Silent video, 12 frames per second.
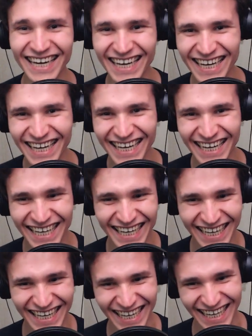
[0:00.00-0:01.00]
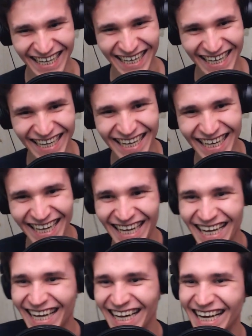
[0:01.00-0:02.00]

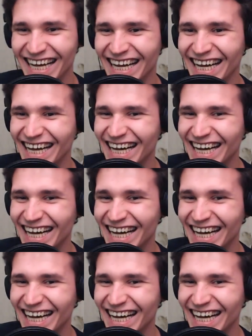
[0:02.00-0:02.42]
Nothing is said.